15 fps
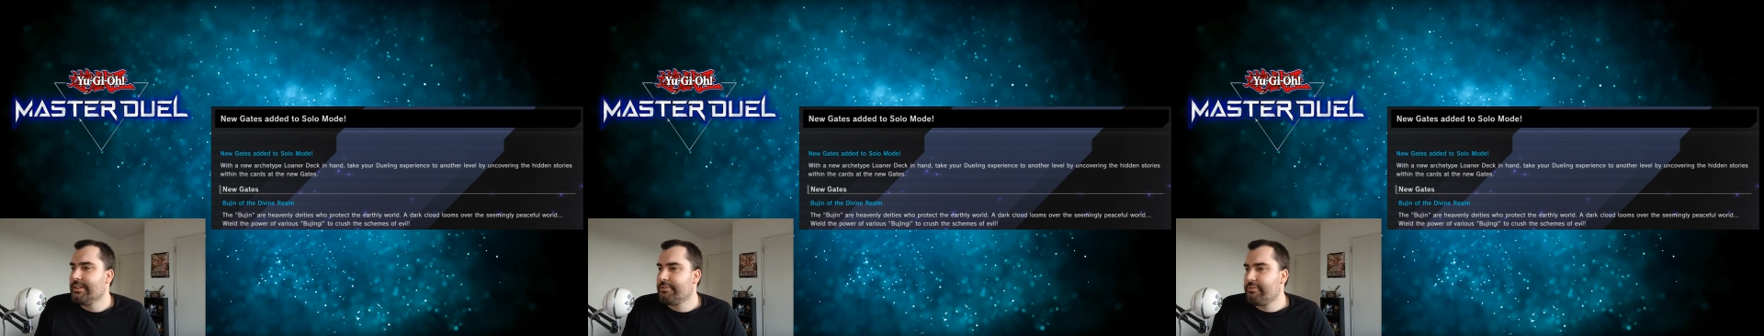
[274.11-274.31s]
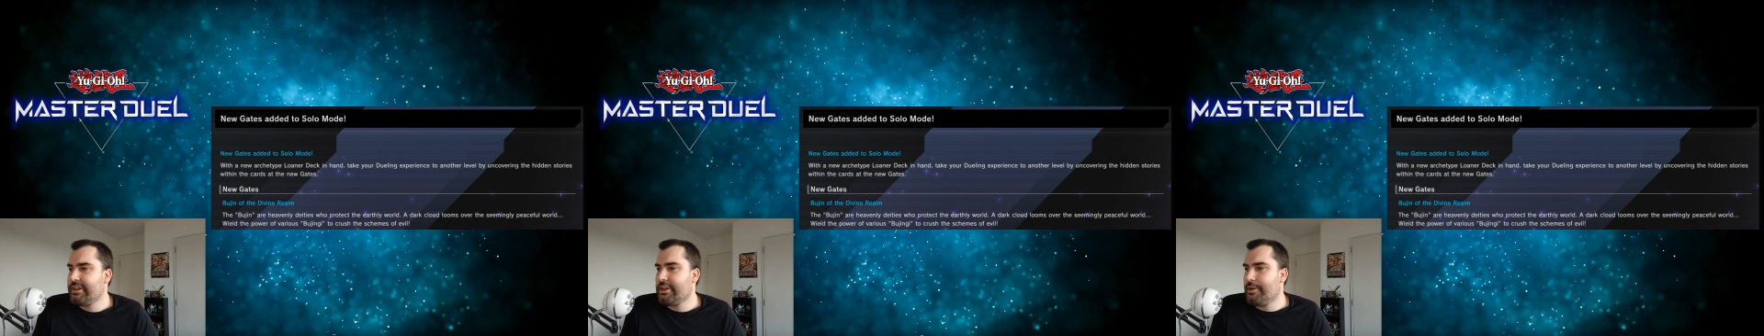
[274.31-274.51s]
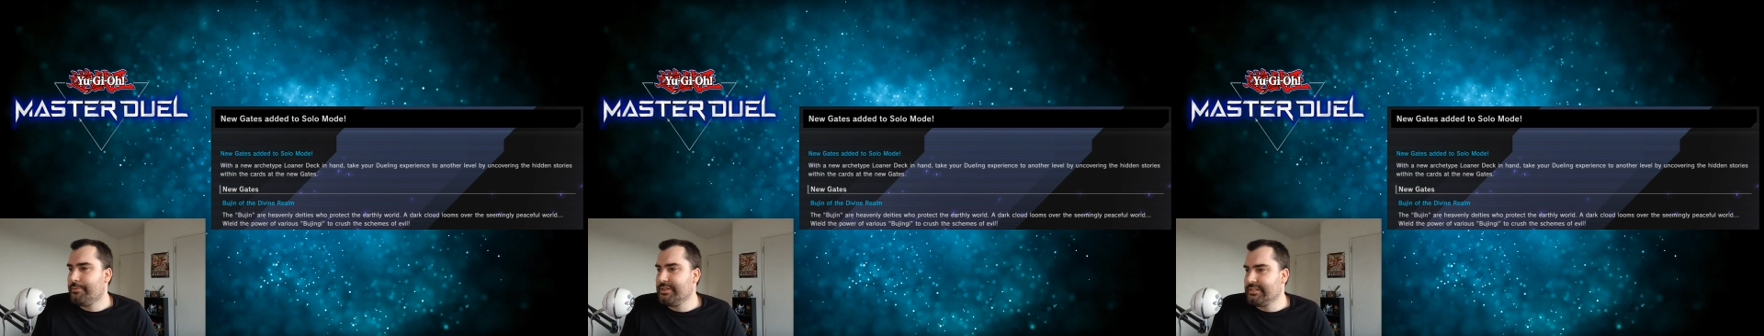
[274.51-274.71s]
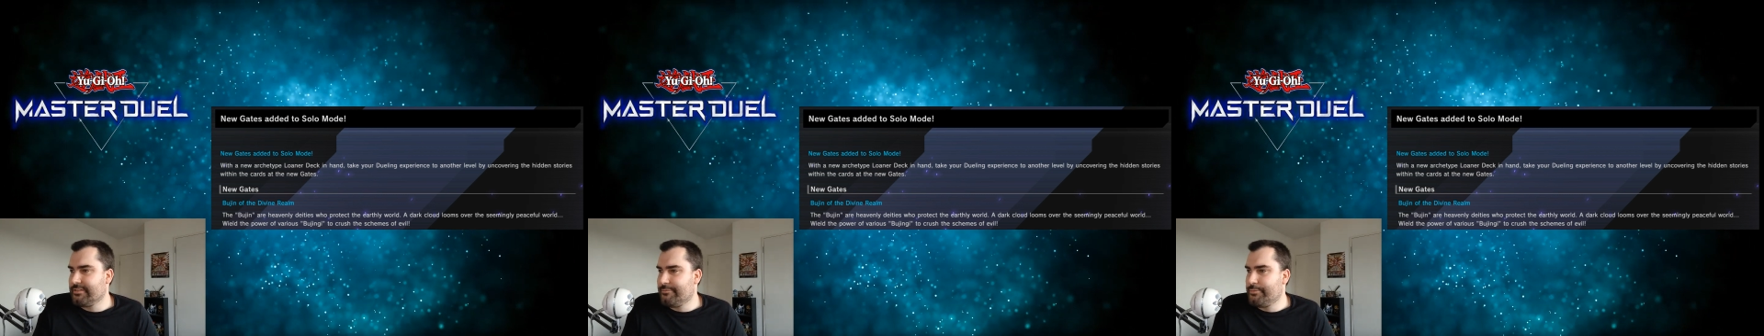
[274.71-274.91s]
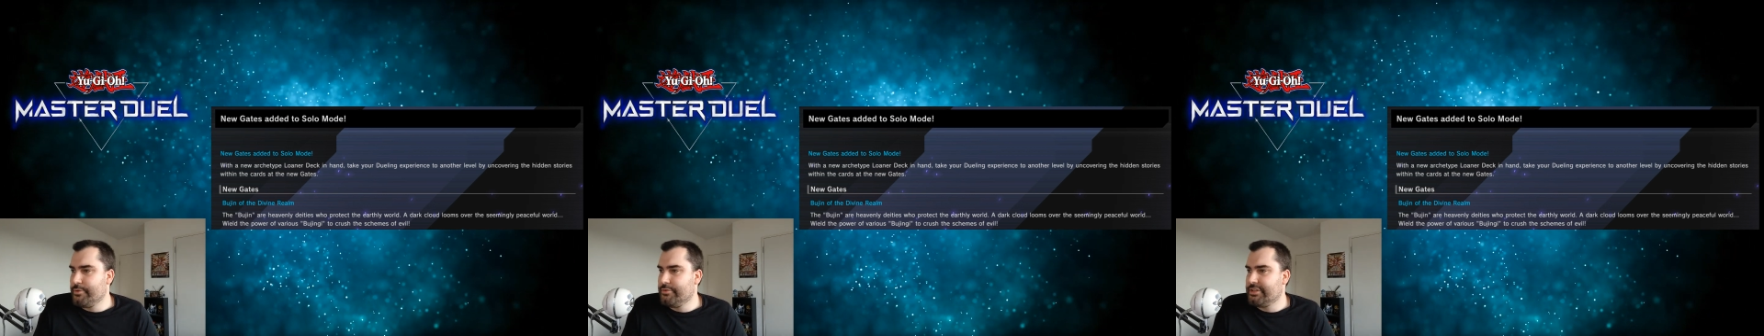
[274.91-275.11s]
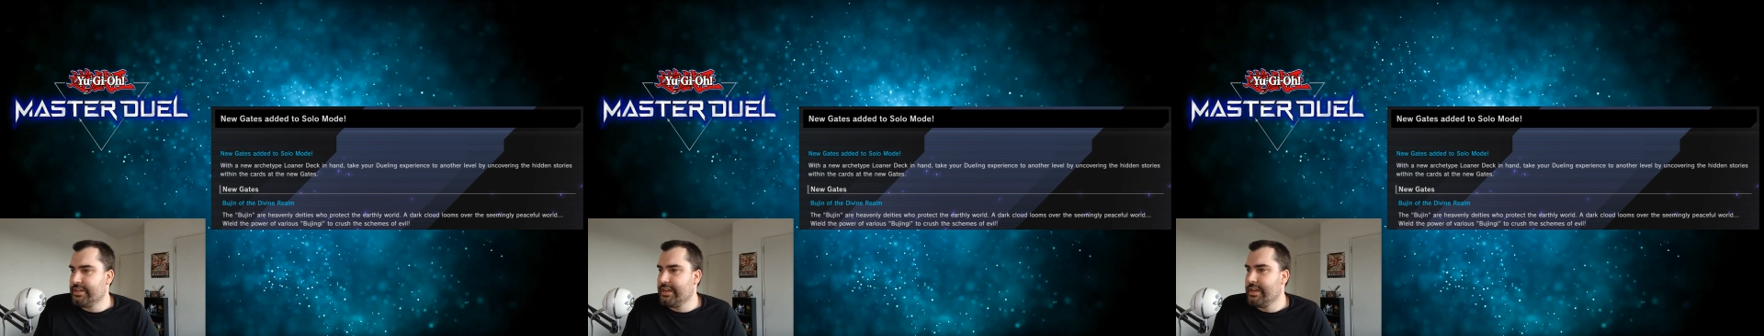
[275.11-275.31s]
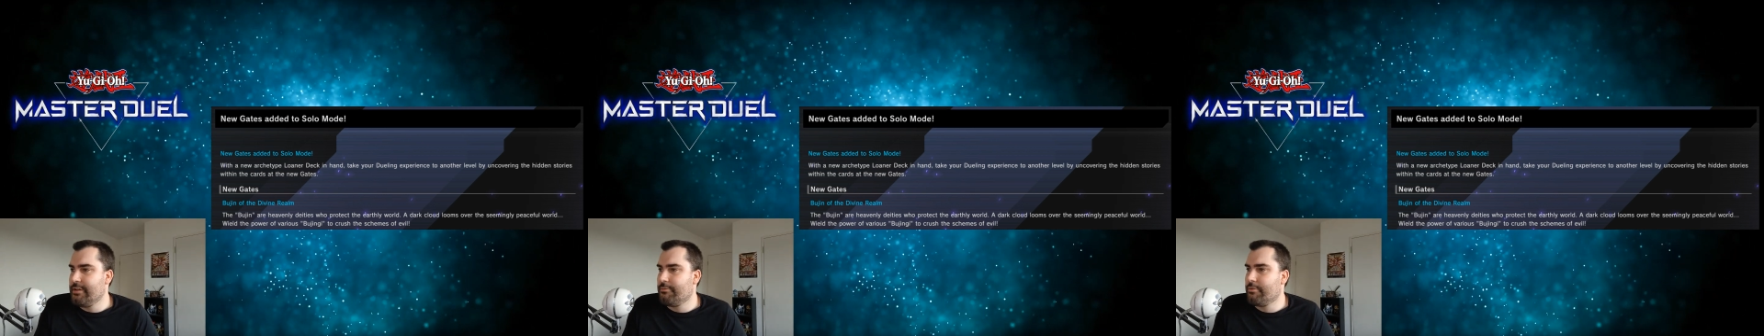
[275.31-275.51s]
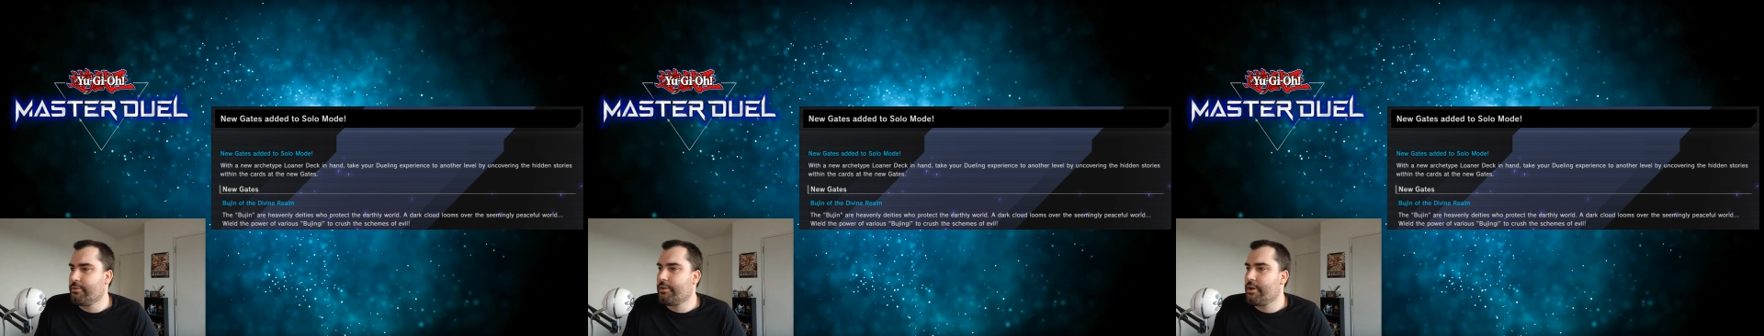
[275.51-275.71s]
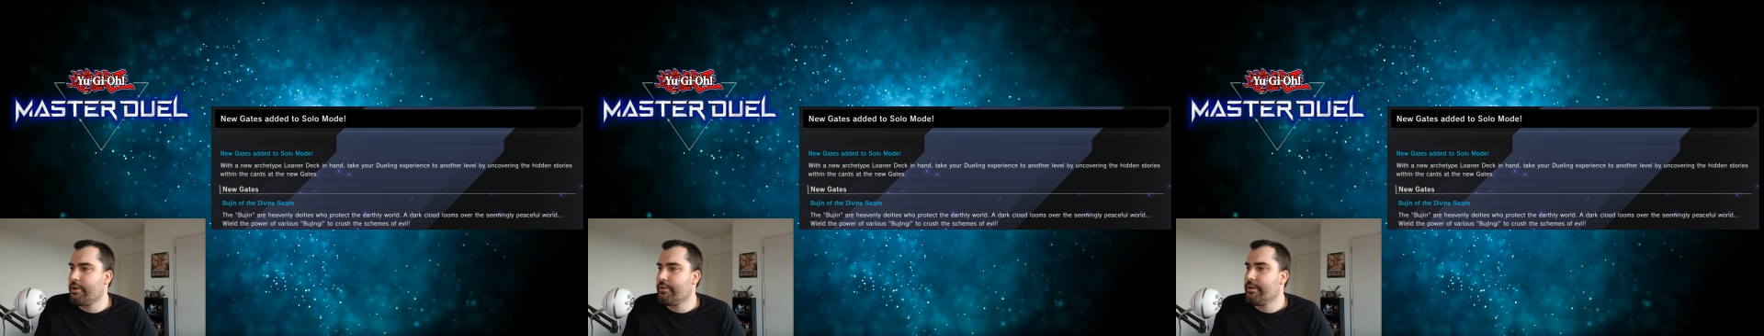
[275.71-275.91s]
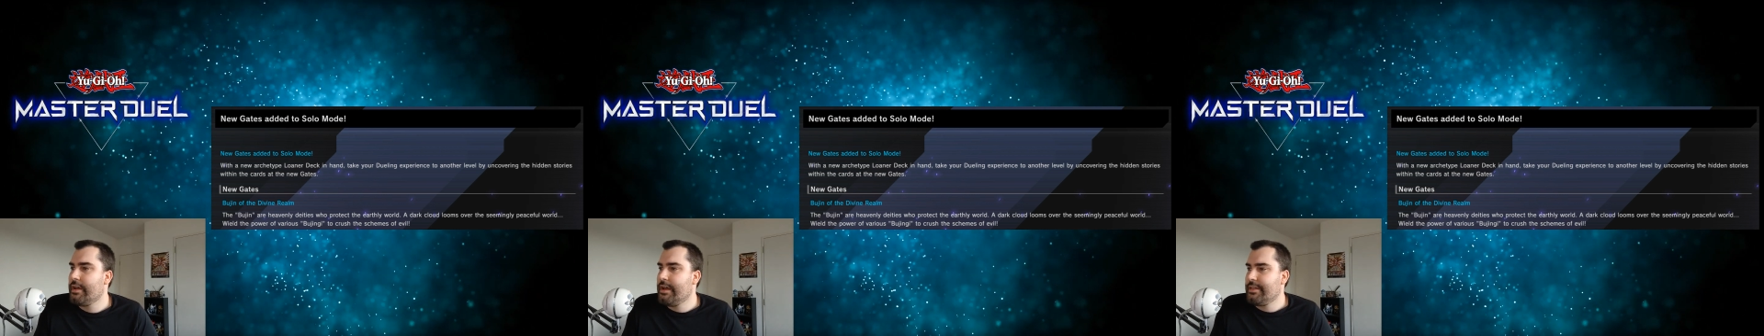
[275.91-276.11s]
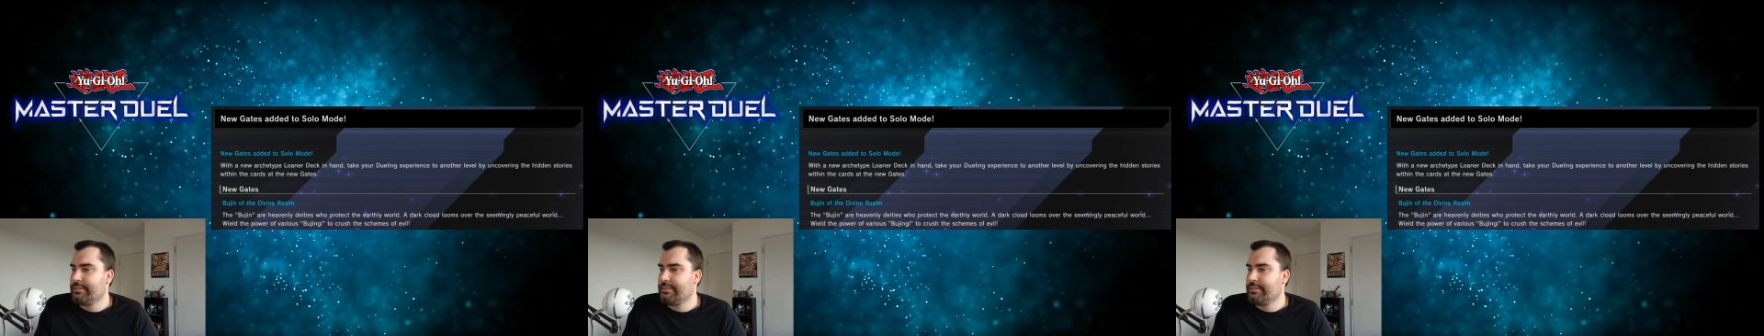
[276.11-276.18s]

3 copies of Bujin Hiruko,